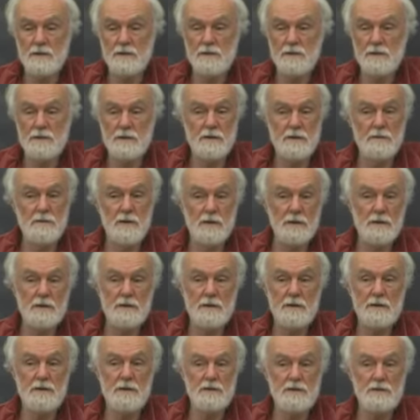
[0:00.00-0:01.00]
using and what I
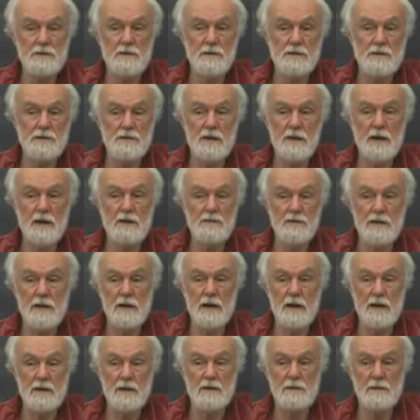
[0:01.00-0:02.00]
think he's really driving
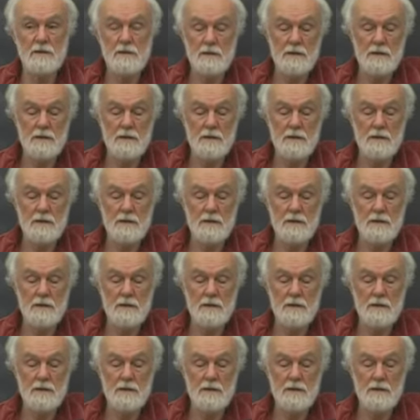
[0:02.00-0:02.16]
at,